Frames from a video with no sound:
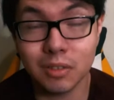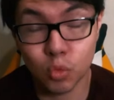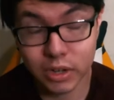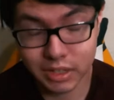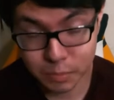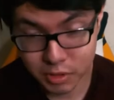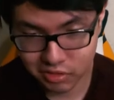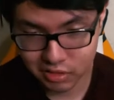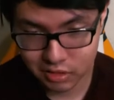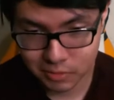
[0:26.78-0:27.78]
one of the
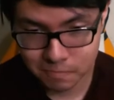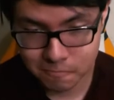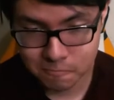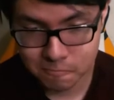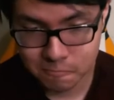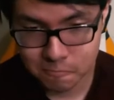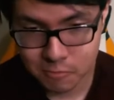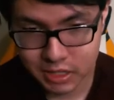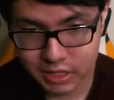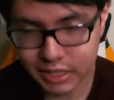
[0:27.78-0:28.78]
most
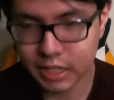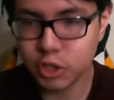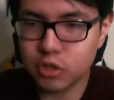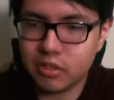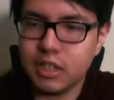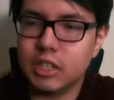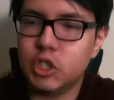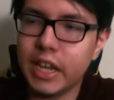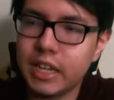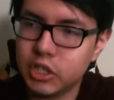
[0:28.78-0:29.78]
interesting
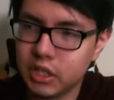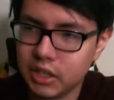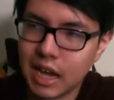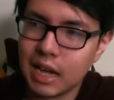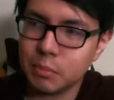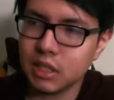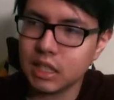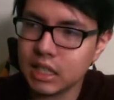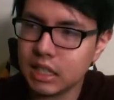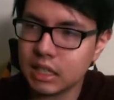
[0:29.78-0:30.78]
changes, I
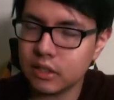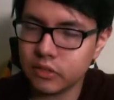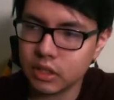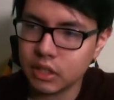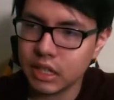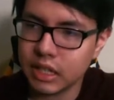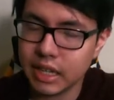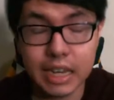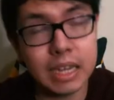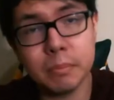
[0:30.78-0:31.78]
believe,
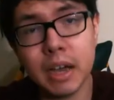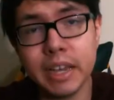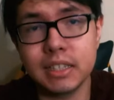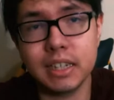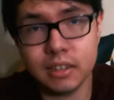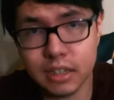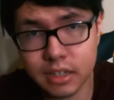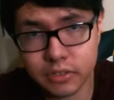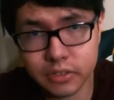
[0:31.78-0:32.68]
in my entire life.